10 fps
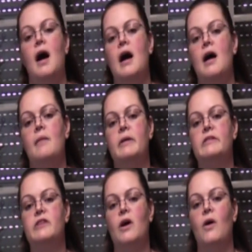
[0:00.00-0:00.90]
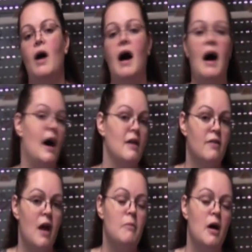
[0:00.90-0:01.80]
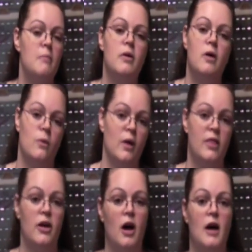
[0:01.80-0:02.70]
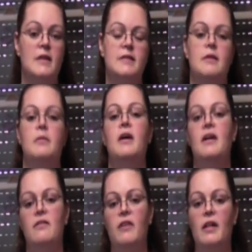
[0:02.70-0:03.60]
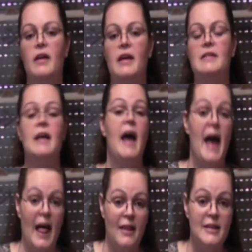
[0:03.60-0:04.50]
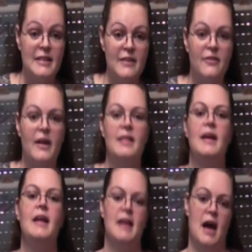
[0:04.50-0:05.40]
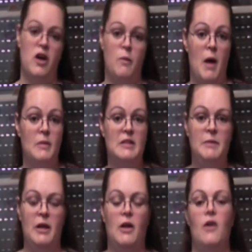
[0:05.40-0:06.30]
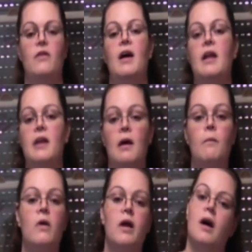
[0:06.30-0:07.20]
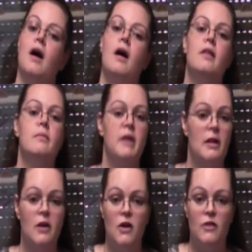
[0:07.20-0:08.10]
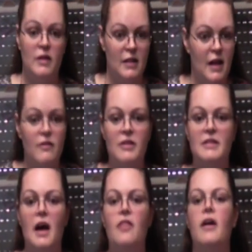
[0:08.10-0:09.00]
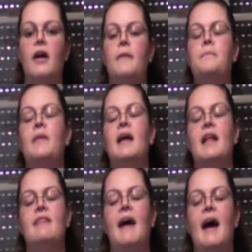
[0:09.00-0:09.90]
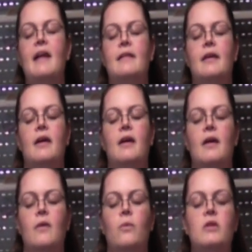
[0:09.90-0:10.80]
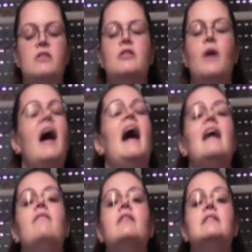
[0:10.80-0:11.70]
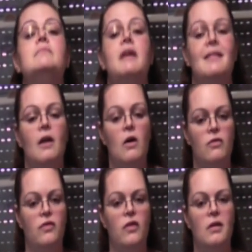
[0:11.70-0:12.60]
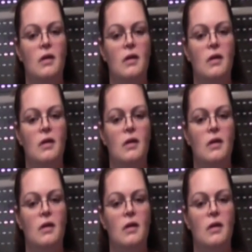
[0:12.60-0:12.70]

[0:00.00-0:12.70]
Um, so I've come up with an awesome Philly's allergy-friendly Not Your Mama's Meatloaf. Now I'm warning all the meatloaf lovers out there, that once you have this meatloaf,